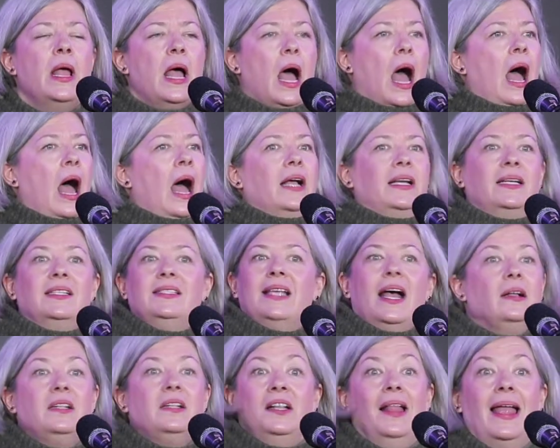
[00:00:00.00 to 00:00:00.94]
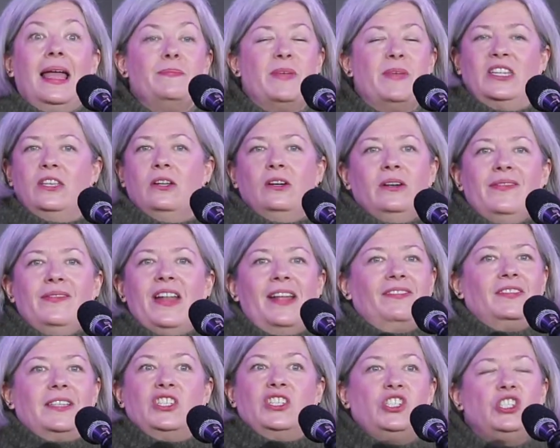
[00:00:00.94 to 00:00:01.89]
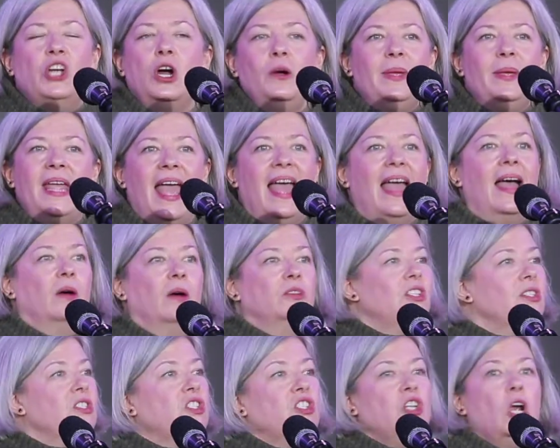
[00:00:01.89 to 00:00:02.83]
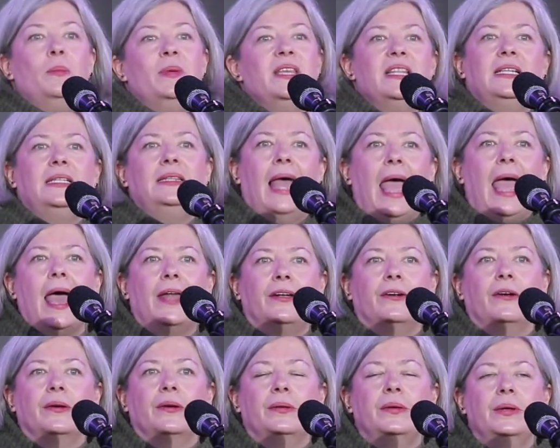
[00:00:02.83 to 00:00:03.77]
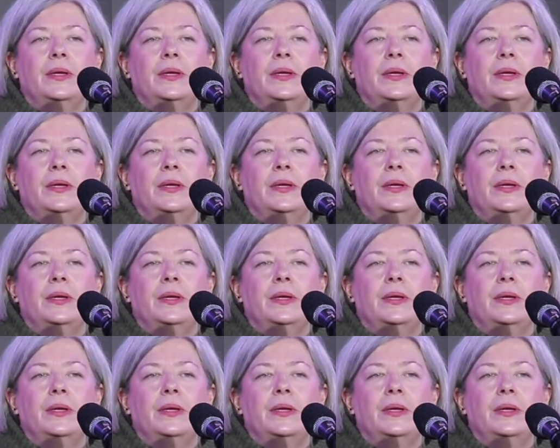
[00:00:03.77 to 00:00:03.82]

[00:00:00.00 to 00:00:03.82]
Because I'll climb it. You don't even have to show me how. Just show me the ladder.